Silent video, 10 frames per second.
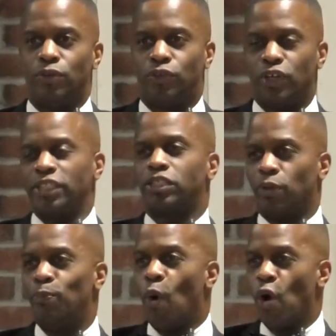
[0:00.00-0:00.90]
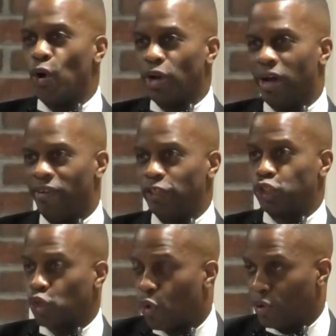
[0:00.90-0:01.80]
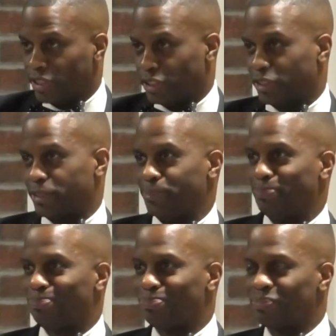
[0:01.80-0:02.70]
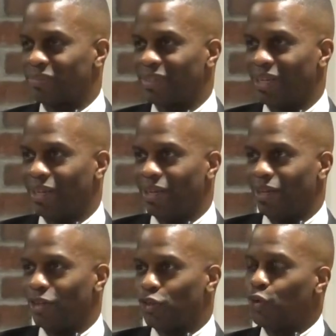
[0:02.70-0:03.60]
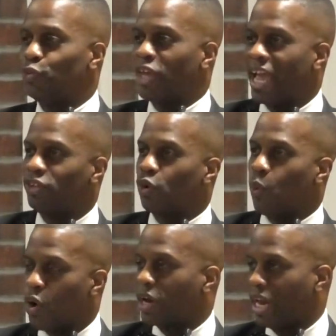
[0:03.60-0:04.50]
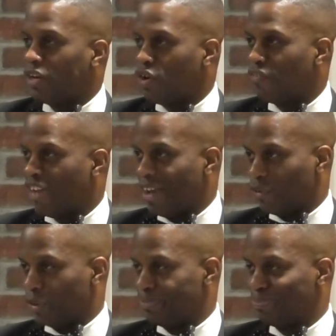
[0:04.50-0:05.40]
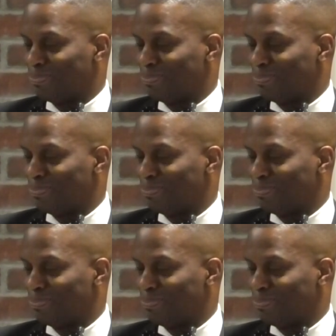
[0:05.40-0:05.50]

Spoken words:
Just a word of assurance. Two things are working in your favor.